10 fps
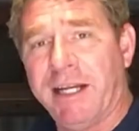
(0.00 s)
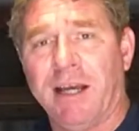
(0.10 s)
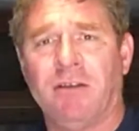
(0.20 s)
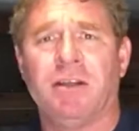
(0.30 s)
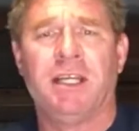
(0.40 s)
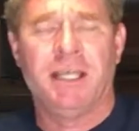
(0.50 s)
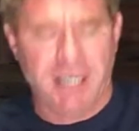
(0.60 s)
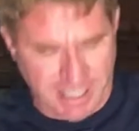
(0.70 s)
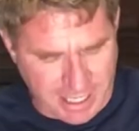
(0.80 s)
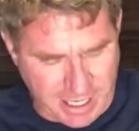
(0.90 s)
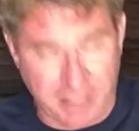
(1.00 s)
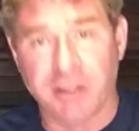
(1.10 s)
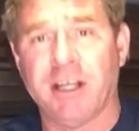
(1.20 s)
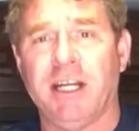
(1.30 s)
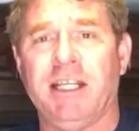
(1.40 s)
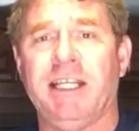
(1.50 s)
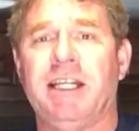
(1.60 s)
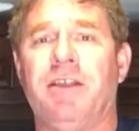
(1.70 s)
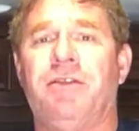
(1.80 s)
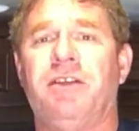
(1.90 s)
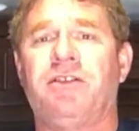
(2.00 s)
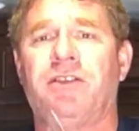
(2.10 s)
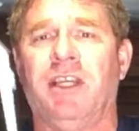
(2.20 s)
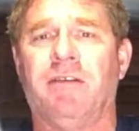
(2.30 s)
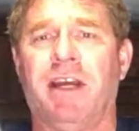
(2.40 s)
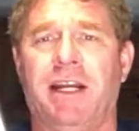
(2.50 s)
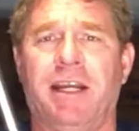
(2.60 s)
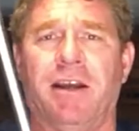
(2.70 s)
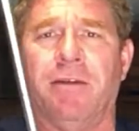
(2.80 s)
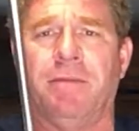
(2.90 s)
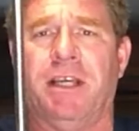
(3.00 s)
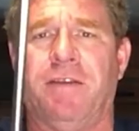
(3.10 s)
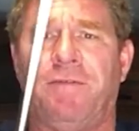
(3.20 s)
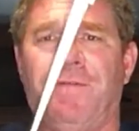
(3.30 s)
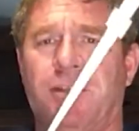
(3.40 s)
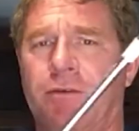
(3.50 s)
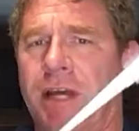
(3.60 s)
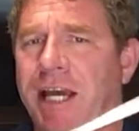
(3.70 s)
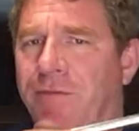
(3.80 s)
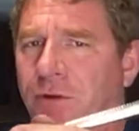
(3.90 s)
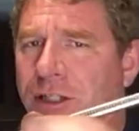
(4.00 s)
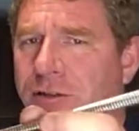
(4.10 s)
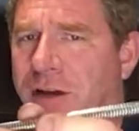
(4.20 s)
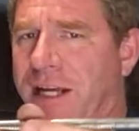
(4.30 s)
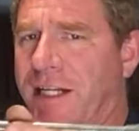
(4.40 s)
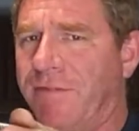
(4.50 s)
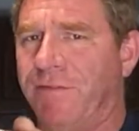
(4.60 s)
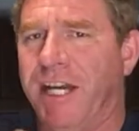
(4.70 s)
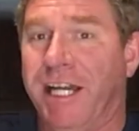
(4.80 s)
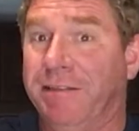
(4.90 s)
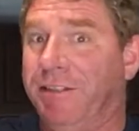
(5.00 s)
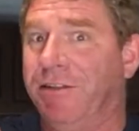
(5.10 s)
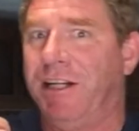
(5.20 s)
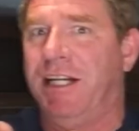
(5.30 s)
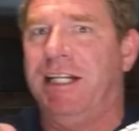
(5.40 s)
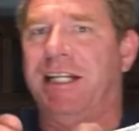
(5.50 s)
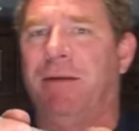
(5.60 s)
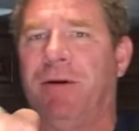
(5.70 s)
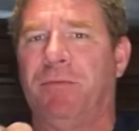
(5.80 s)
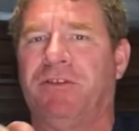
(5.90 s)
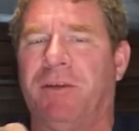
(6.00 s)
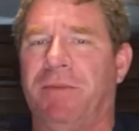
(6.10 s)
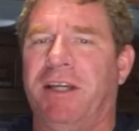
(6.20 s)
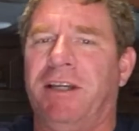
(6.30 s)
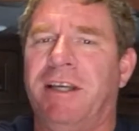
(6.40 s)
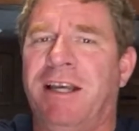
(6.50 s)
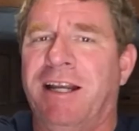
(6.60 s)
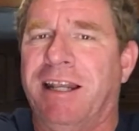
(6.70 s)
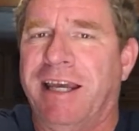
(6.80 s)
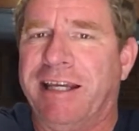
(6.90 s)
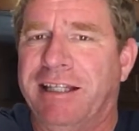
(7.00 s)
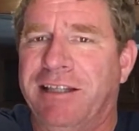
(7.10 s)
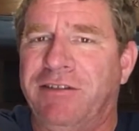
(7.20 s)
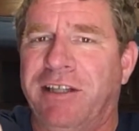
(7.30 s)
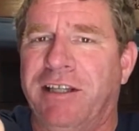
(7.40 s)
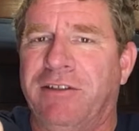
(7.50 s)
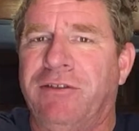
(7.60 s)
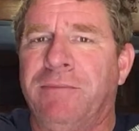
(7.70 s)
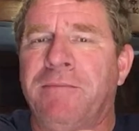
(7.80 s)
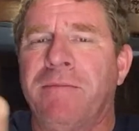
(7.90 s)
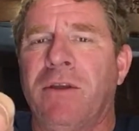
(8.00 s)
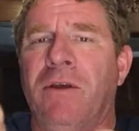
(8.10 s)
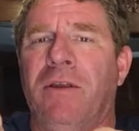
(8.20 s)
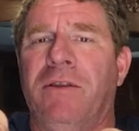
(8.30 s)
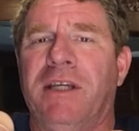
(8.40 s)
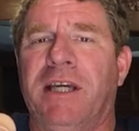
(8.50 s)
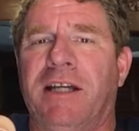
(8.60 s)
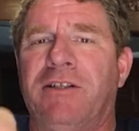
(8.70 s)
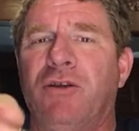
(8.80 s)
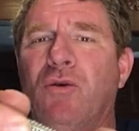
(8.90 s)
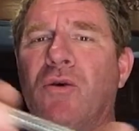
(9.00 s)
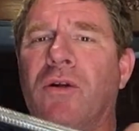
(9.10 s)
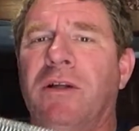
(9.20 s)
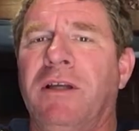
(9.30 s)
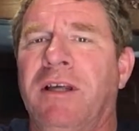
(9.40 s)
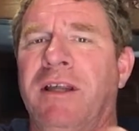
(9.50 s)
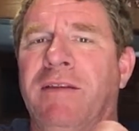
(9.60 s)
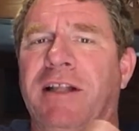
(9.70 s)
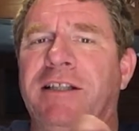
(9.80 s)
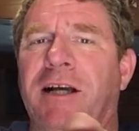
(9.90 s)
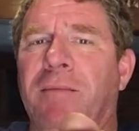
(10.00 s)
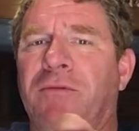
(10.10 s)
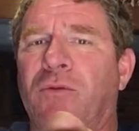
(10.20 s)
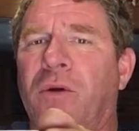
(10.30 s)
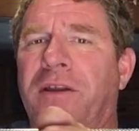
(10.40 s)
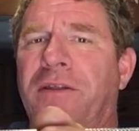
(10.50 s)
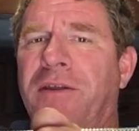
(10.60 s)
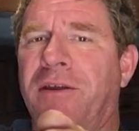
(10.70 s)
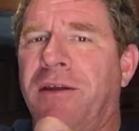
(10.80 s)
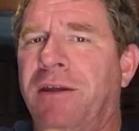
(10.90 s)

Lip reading: now, and you're going to need this thing right here. If you have one, great. If not, you're going to need to come up with something like it. This is the tool that comes with